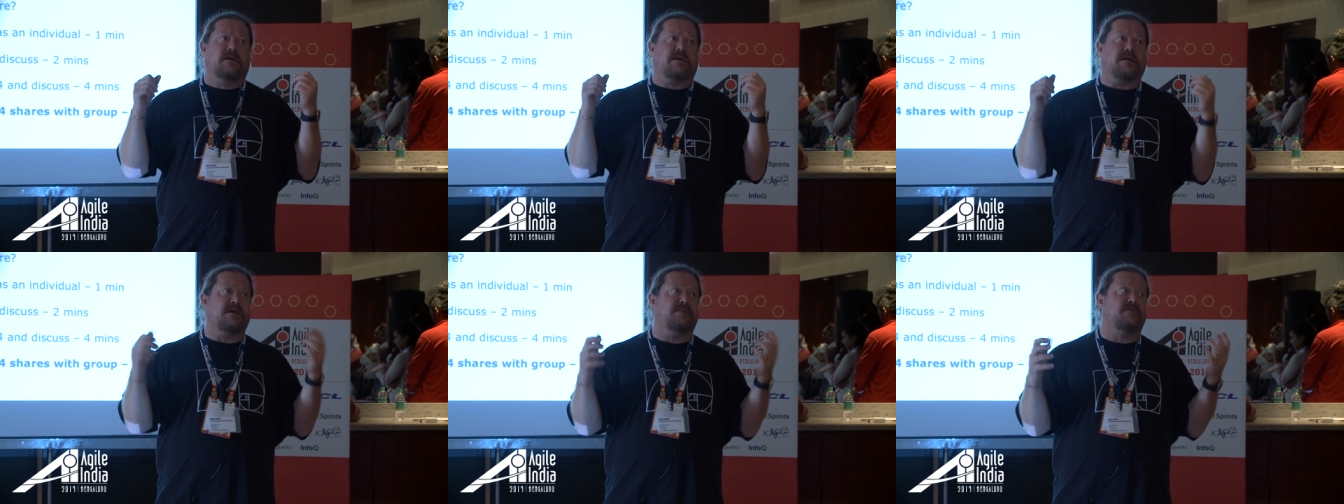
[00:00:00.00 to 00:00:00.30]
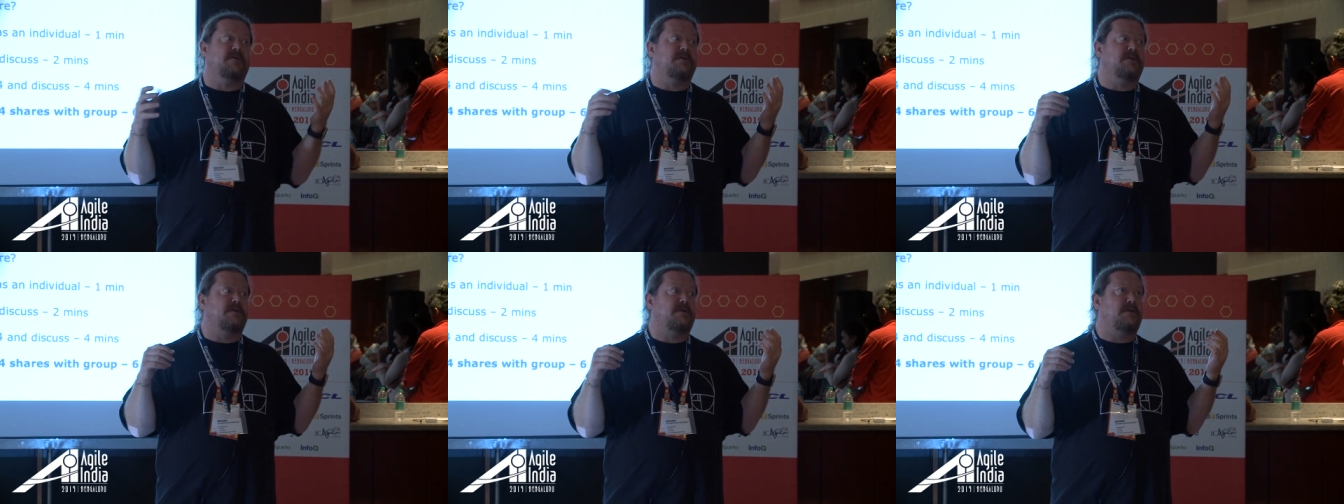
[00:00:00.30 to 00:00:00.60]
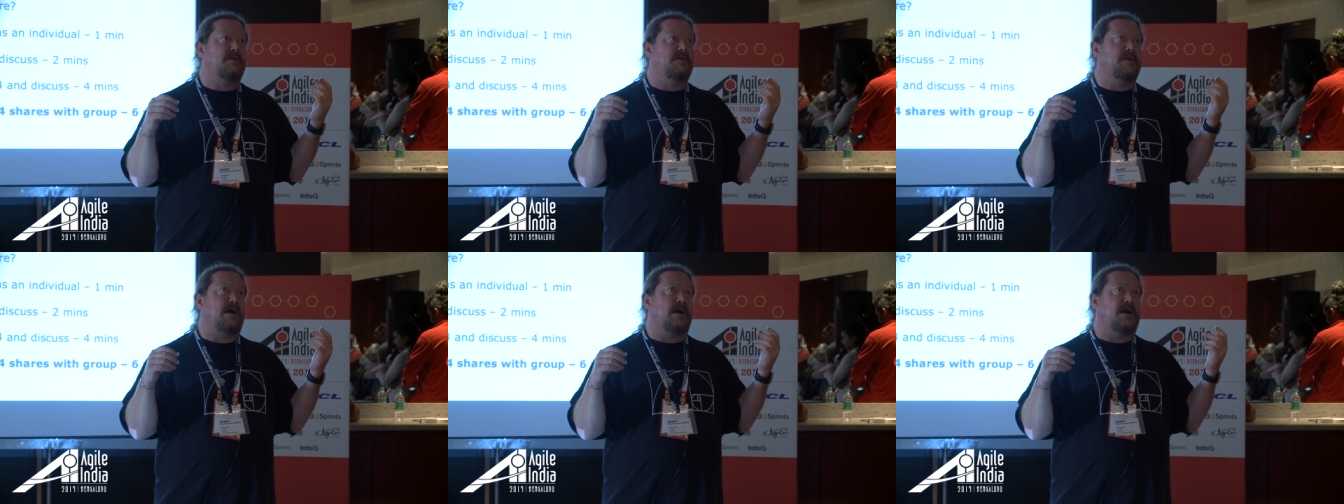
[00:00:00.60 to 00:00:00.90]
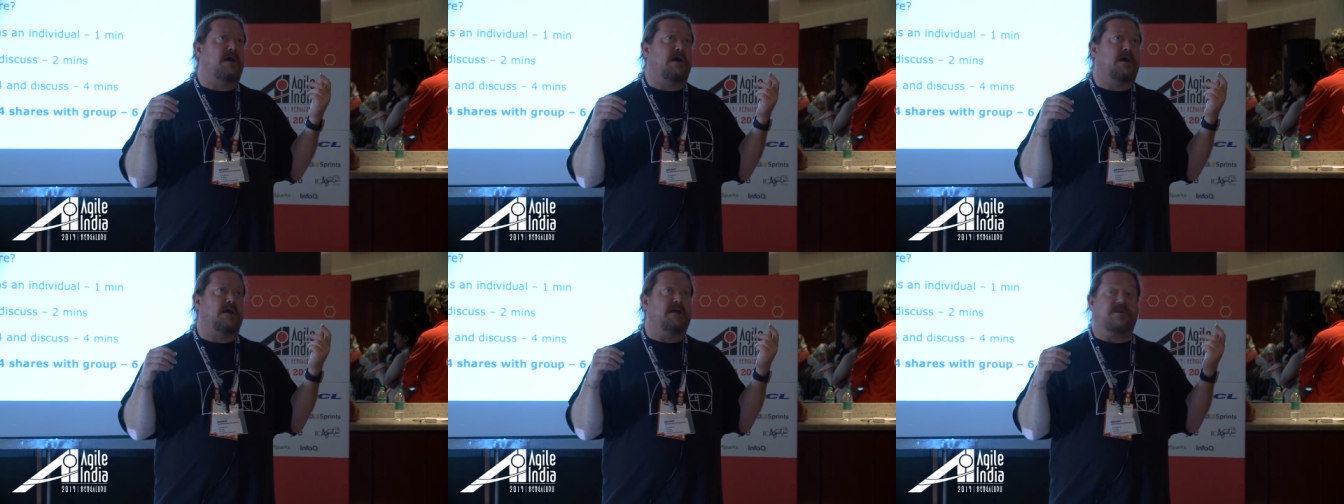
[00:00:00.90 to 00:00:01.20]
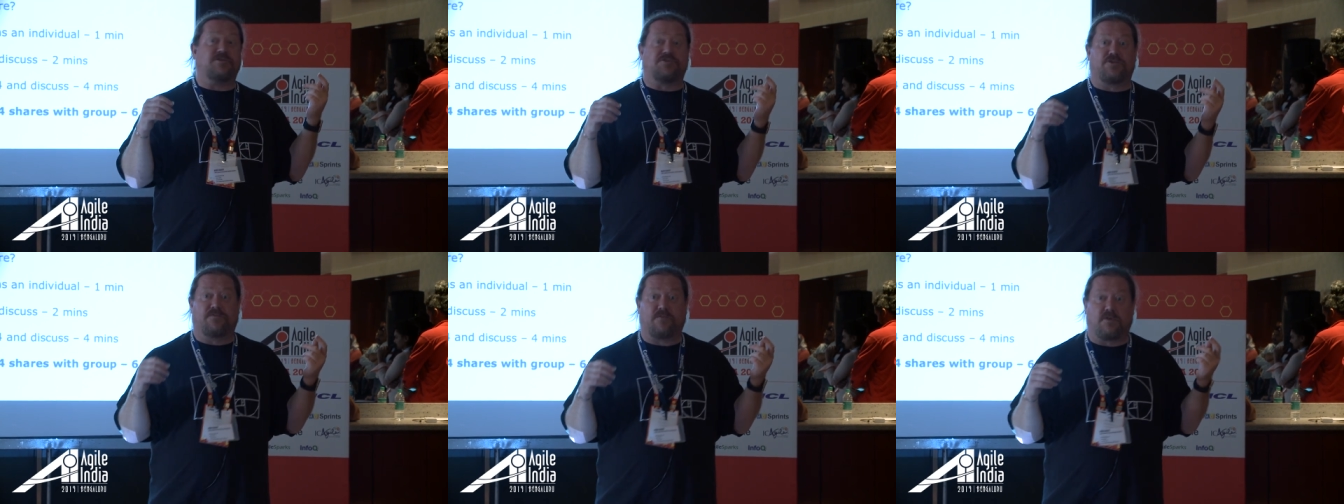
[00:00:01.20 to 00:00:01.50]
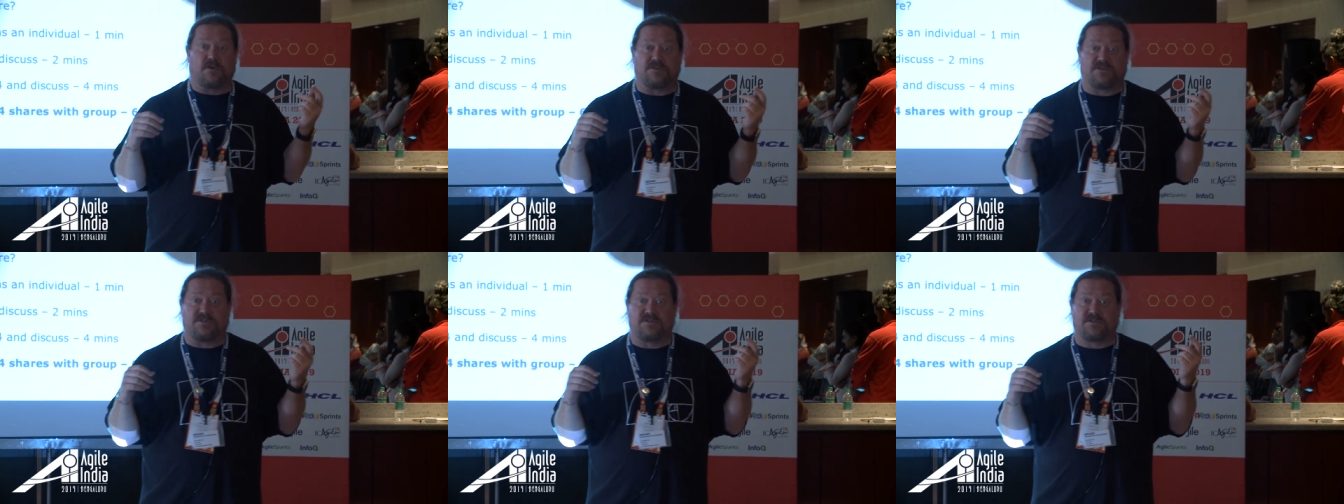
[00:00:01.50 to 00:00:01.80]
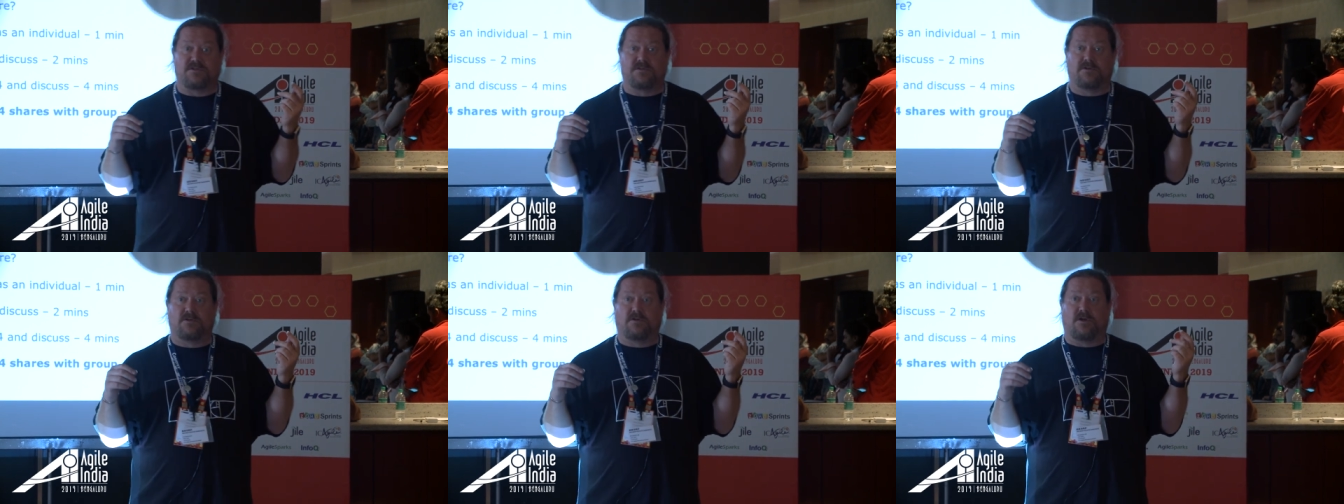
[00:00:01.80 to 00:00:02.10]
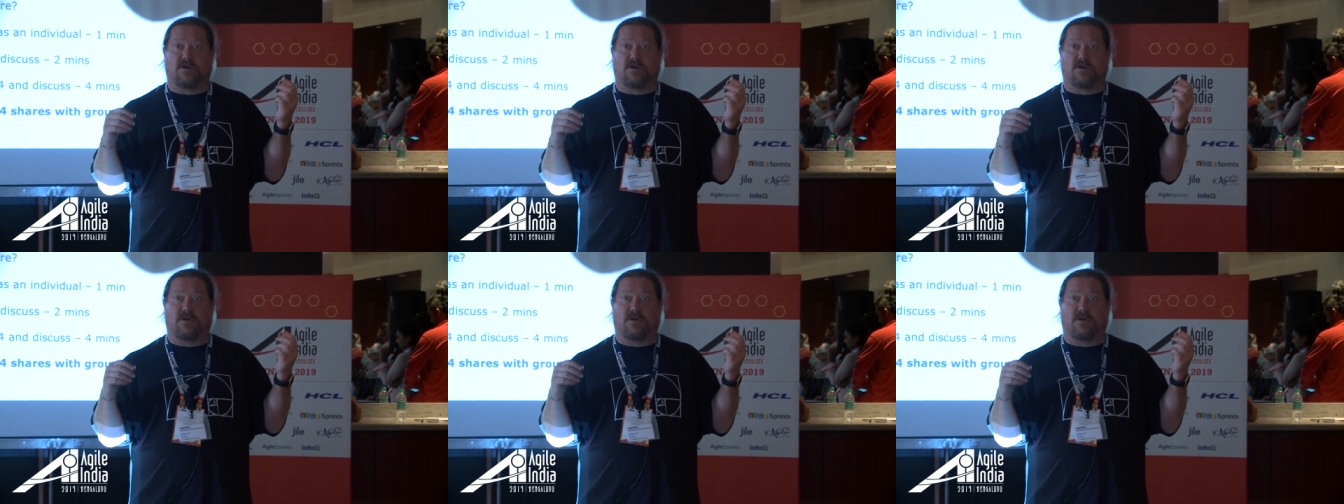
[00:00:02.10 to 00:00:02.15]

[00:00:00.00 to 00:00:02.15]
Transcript: Even introverts